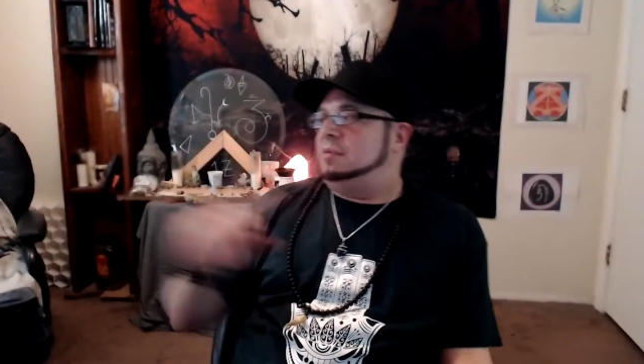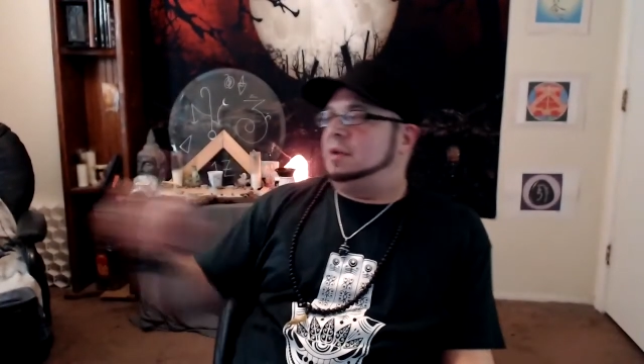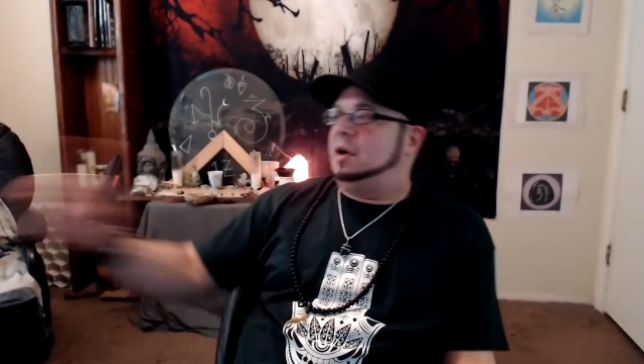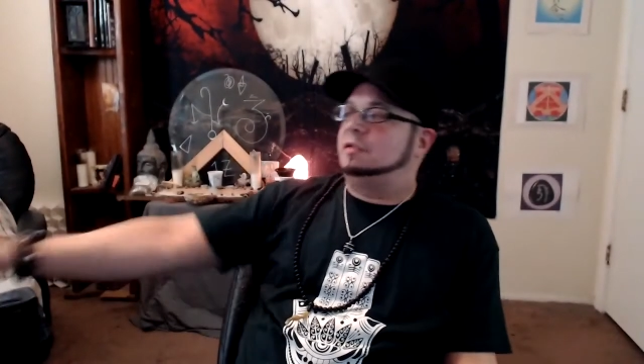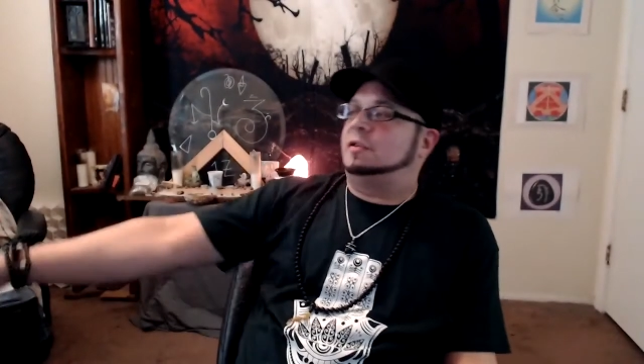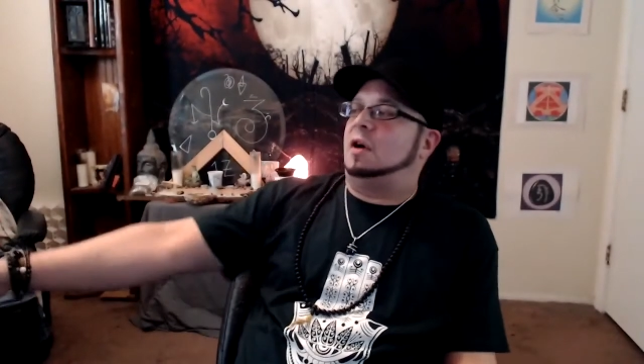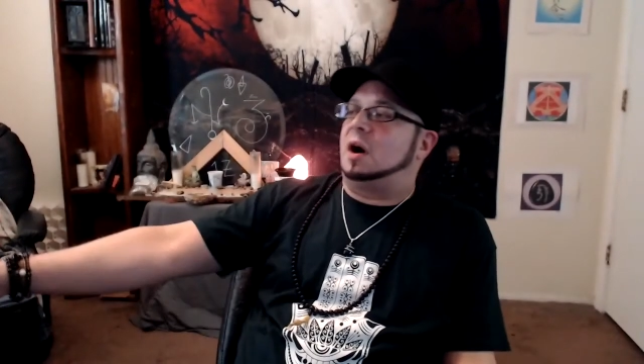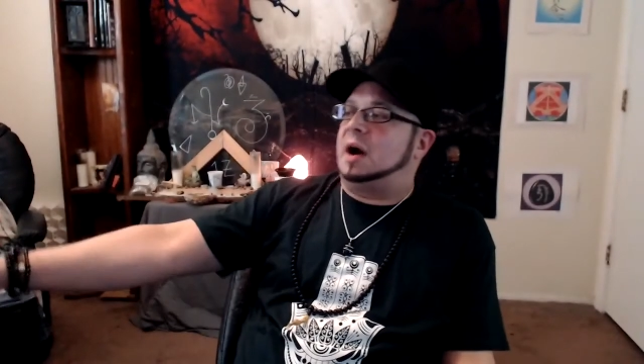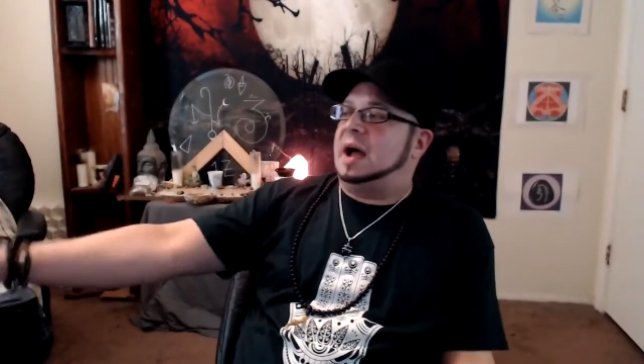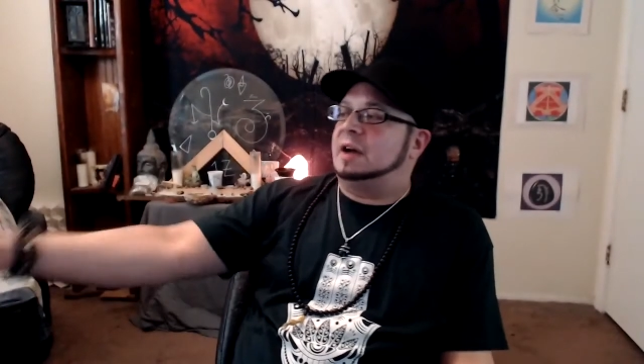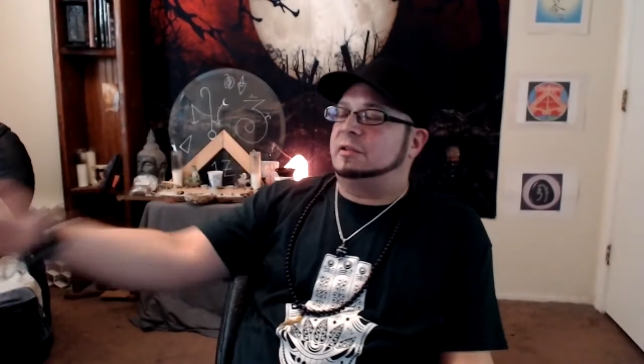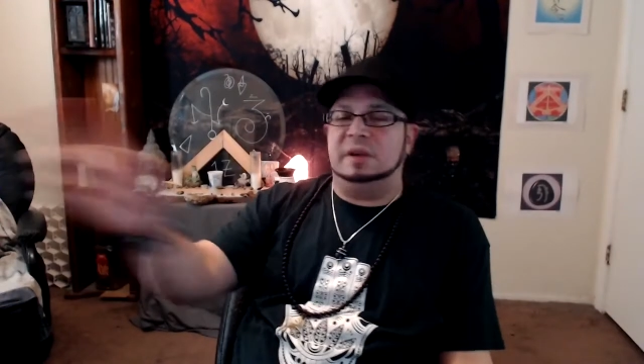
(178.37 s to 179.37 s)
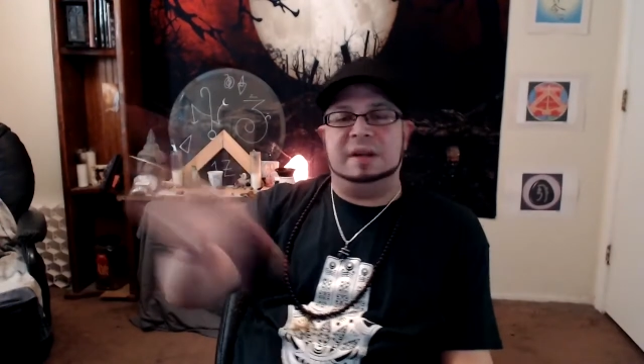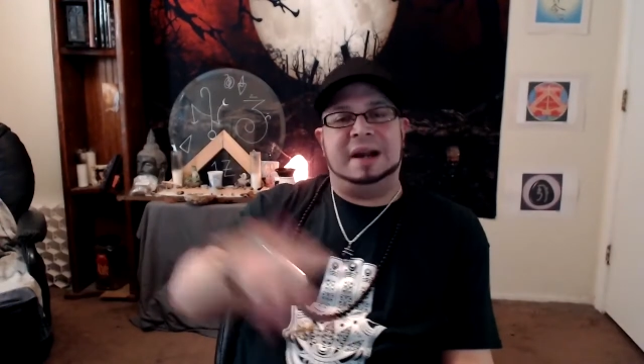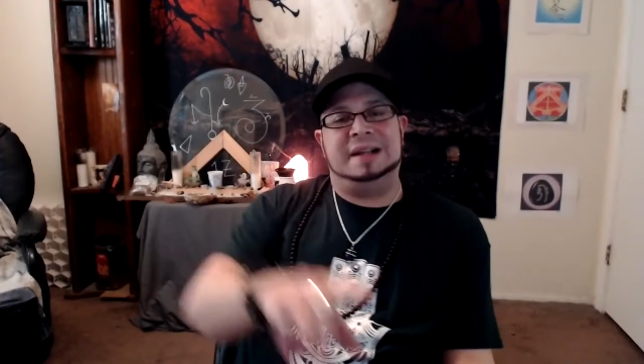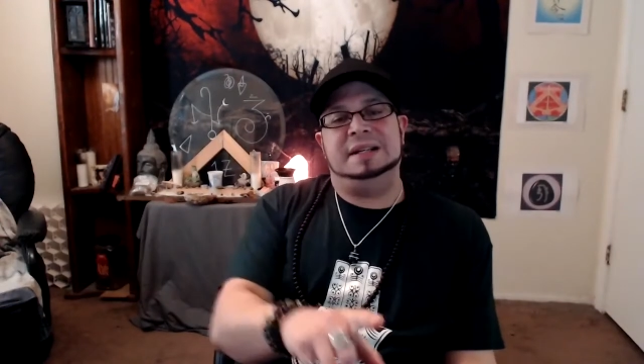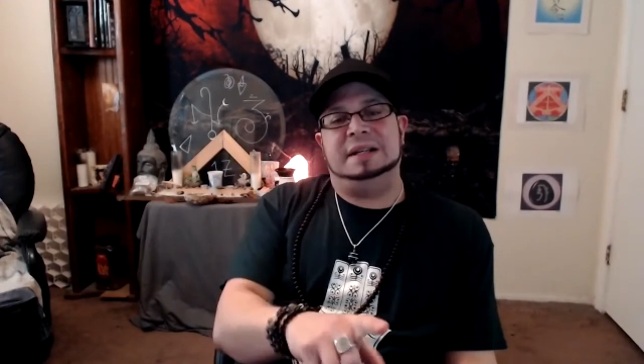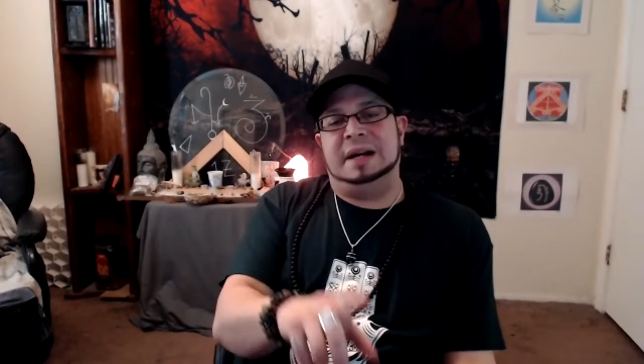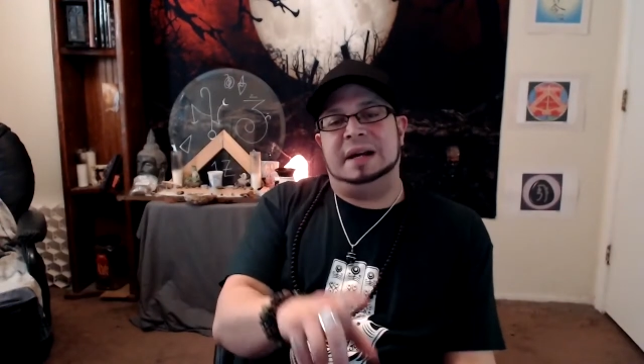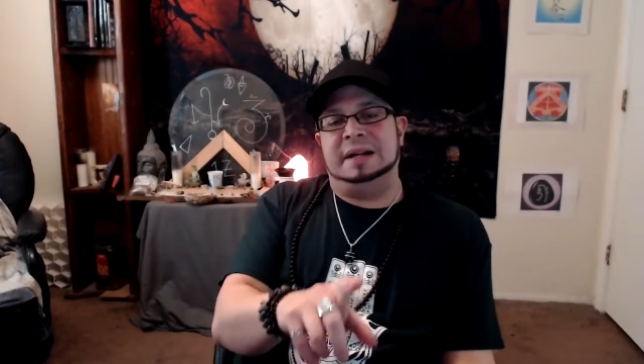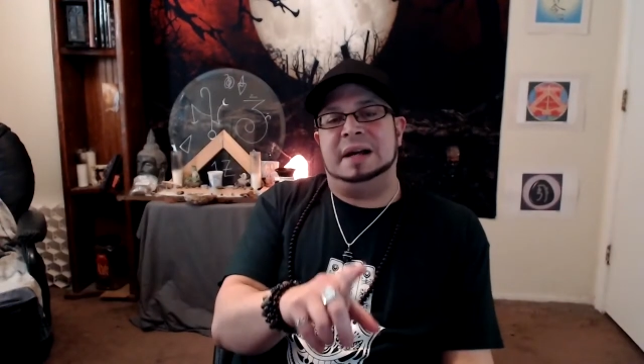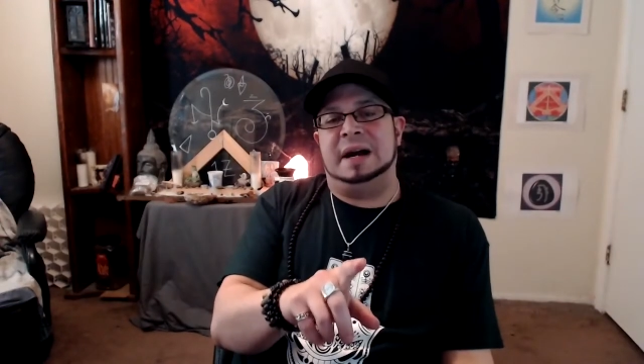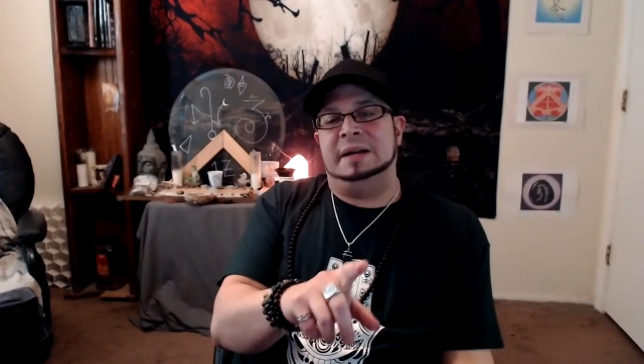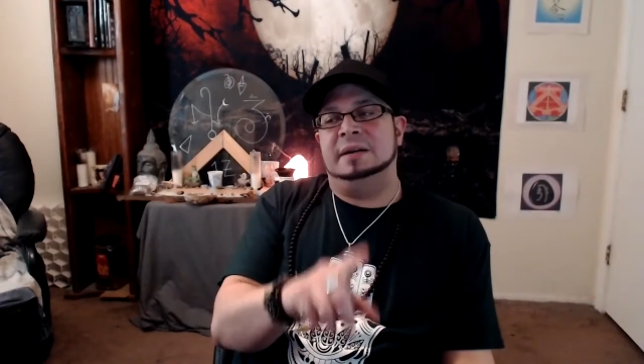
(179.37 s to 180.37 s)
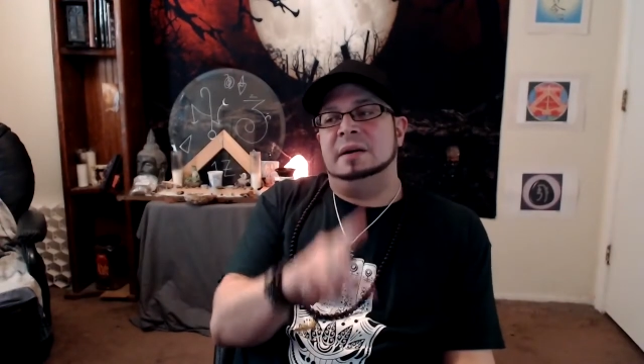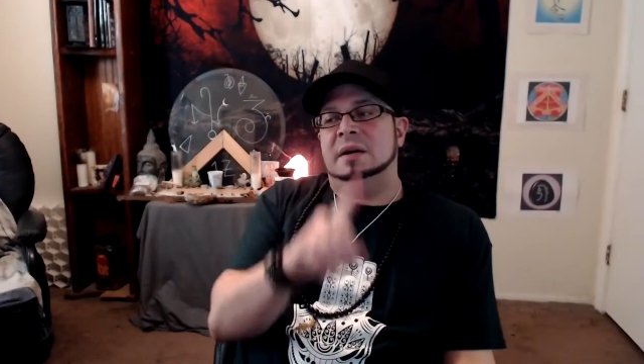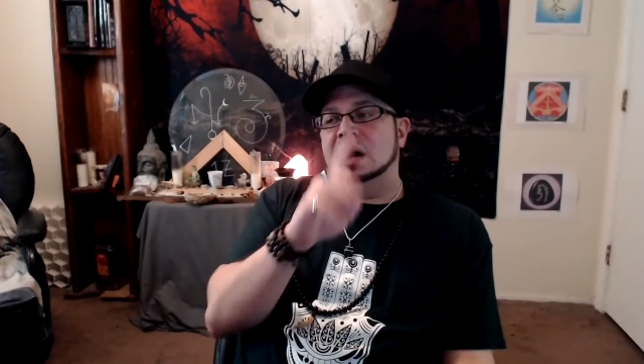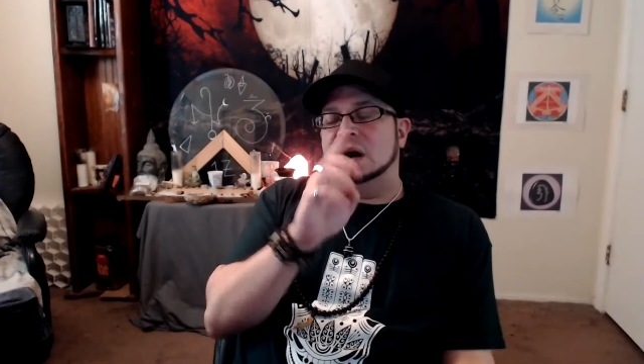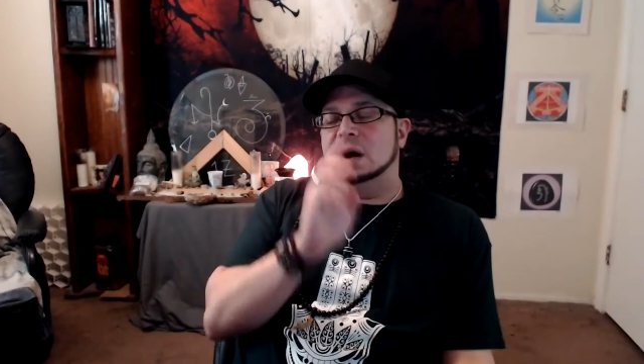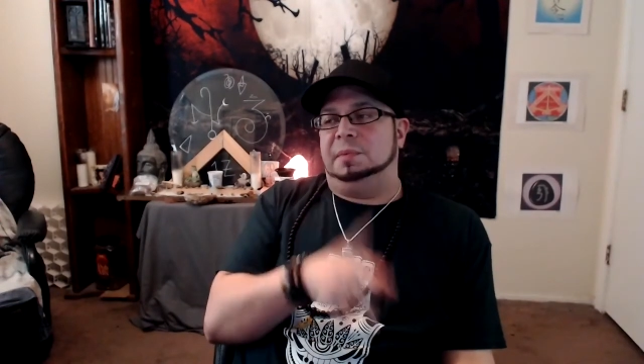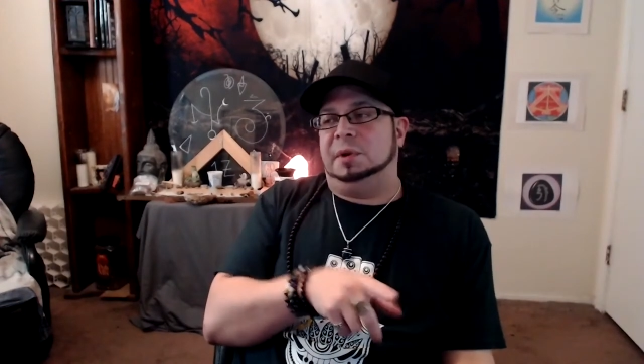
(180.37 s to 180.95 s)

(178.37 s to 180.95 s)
those are actually nineteen ninety-nine dollars uh,